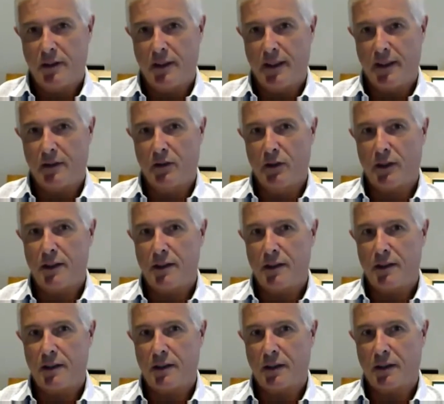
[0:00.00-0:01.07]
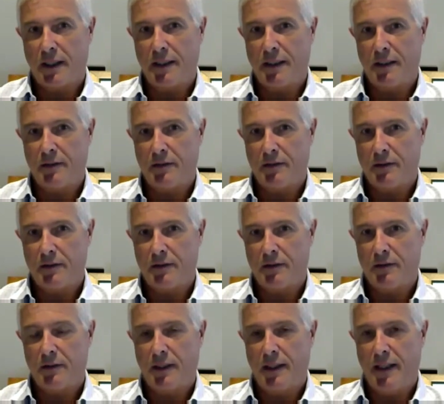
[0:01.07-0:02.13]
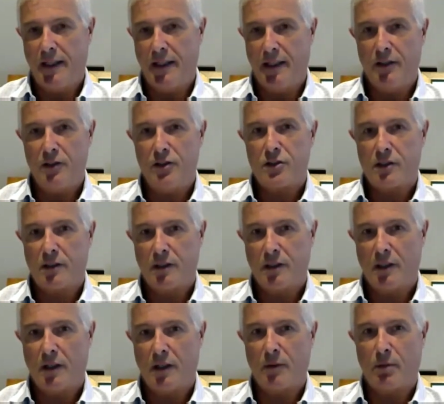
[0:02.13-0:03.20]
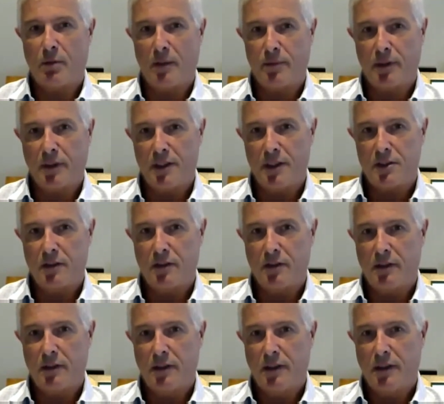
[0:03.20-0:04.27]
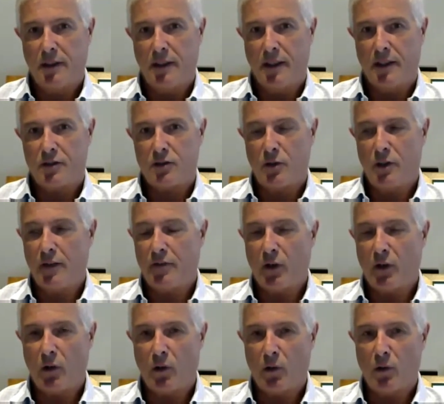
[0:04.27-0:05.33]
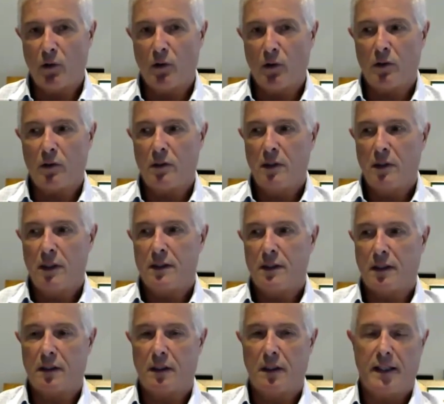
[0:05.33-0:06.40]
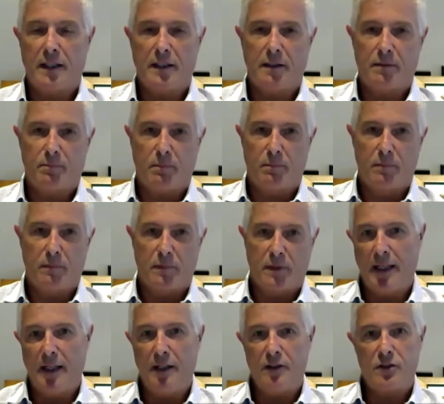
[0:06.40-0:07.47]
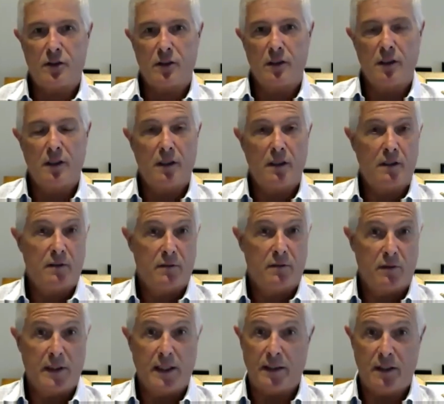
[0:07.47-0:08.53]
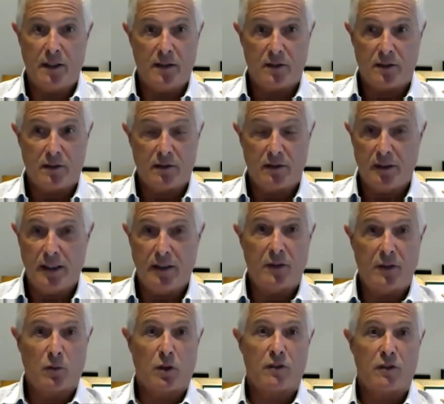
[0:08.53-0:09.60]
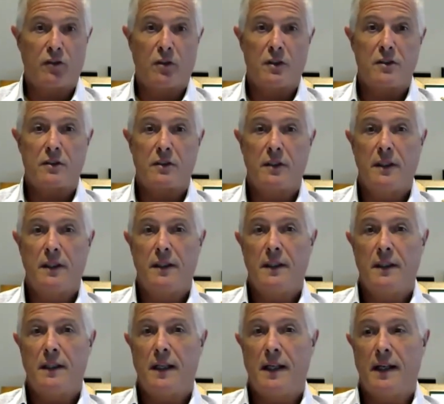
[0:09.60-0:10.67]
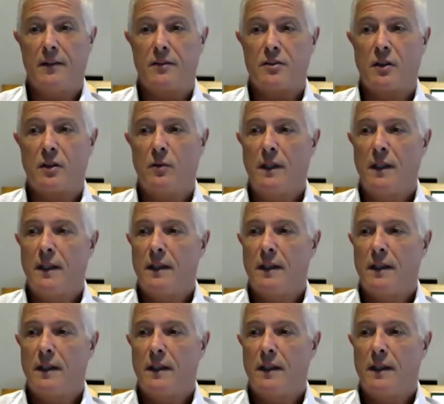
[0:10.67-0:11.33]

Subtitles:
and look at the declining age of the population. And so you have a whole declining age that is leaving the workforce. And so,